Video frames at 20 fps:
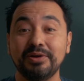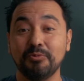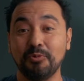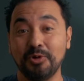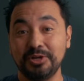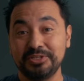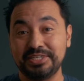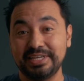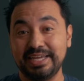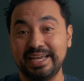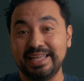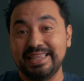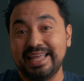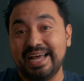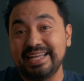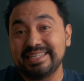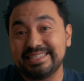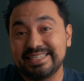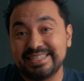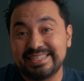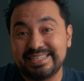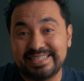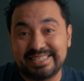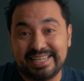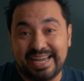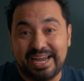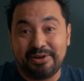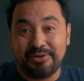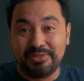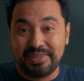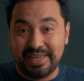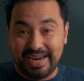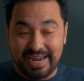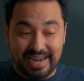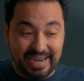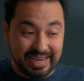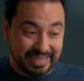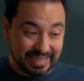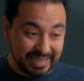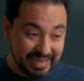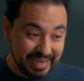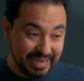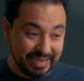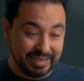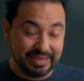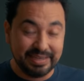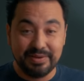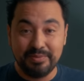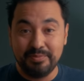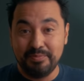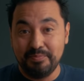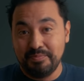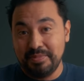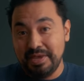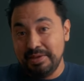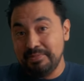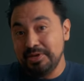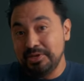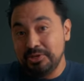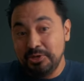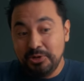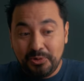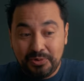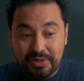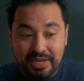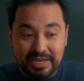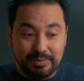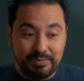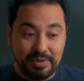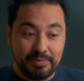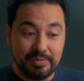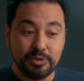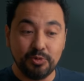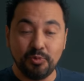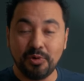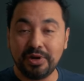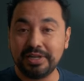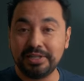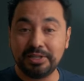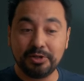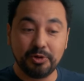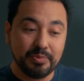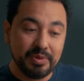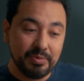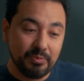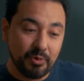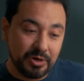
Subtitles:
Once again, that's the style that I like. Maybe you don't like it. Maybe you want it a little bit